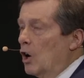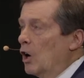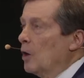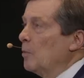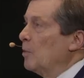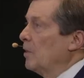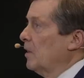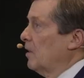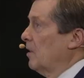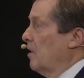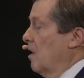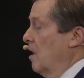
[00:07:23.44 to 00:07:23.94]

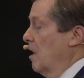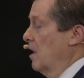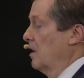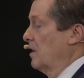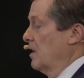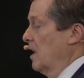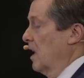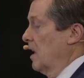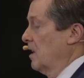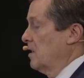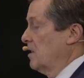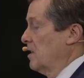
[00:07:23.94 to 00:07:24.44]
urban
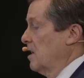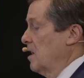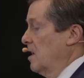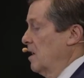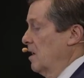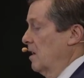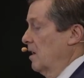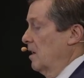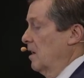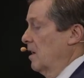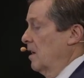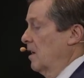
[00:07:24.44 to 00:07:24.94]
context
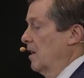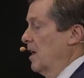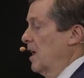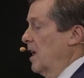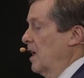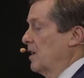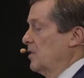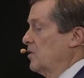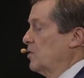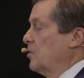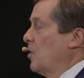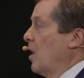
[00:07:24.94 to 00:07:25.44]

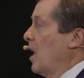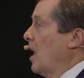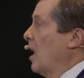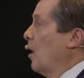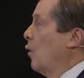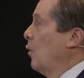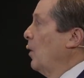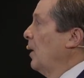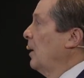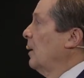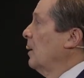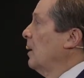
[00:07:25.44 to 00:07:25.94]
as to
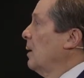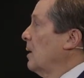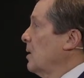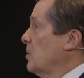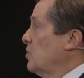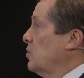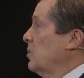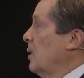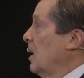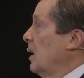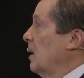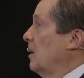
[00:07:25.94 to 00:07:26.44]
how we can
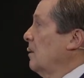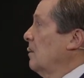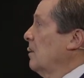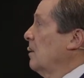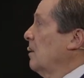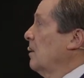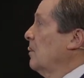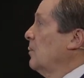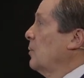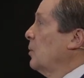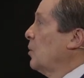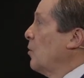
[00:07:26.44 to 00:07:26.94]
initiate
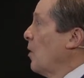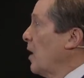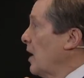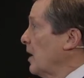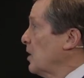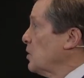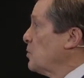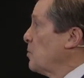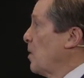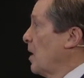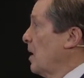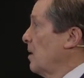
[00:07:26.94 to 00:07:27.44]
the
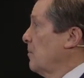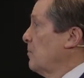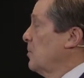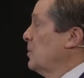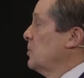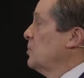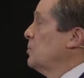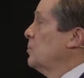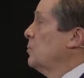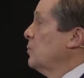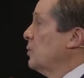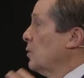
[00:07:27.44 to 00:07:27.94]
greatest
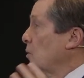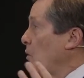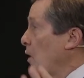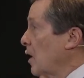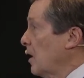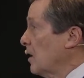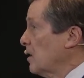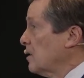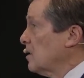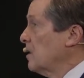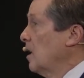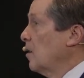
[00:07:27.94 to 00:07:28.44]
benefits to the
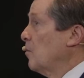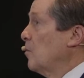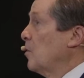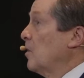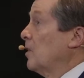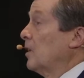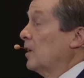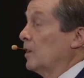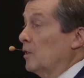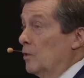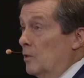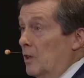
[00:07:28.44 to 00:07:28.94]
greatest
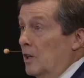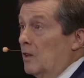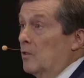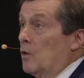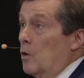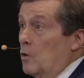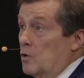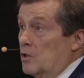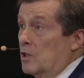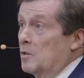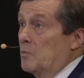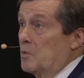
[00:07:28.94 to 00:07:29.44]
number, including
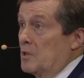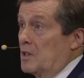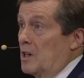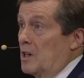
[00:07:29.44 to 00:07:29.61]
those in